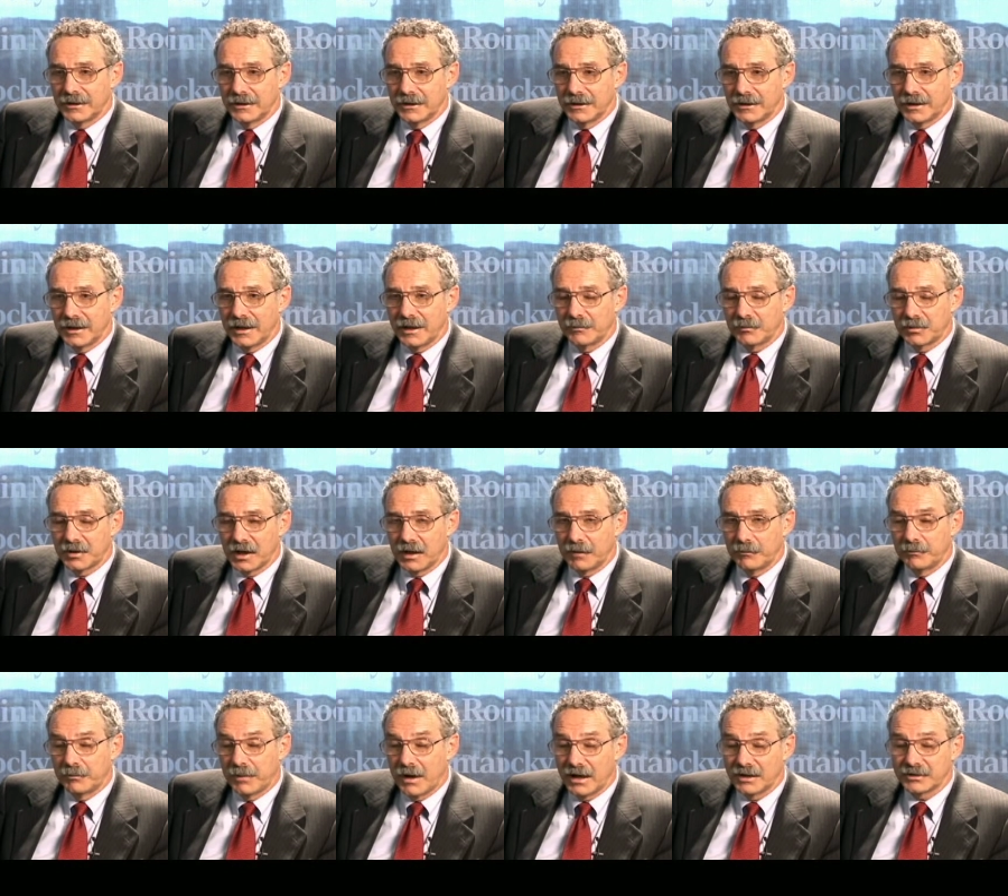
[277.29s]
uh, and
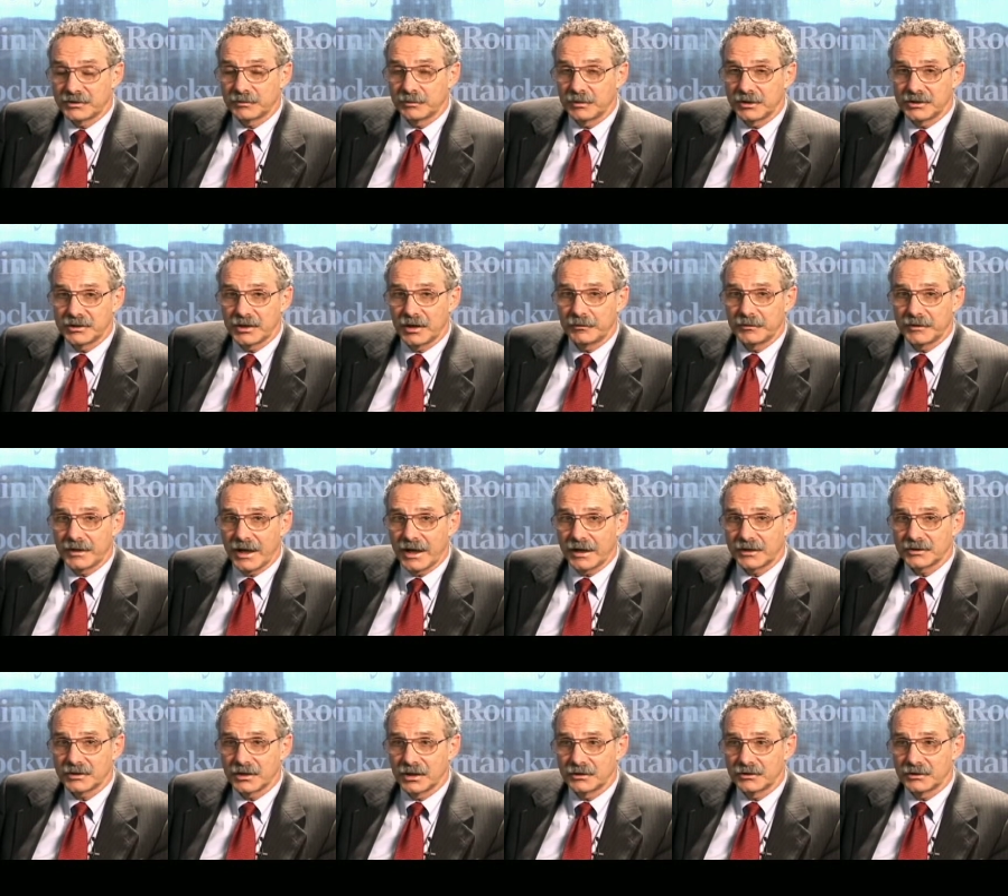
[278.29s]
possibly some
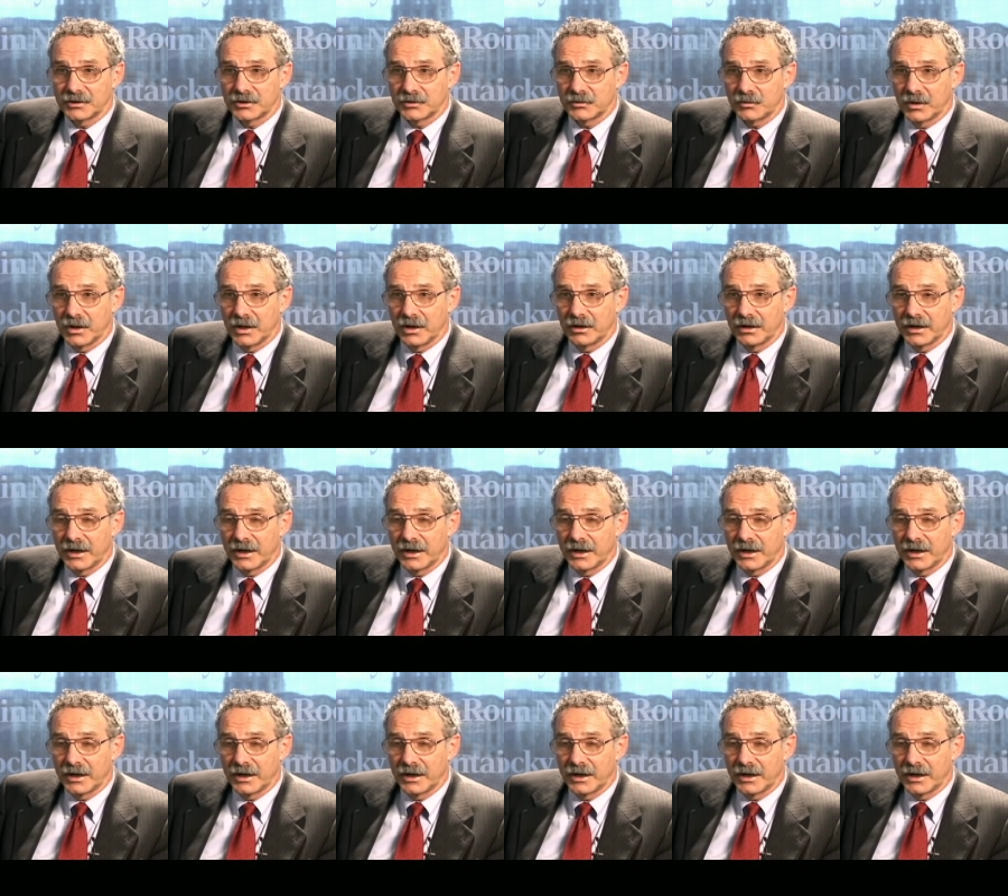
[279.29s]
tax cuts as well.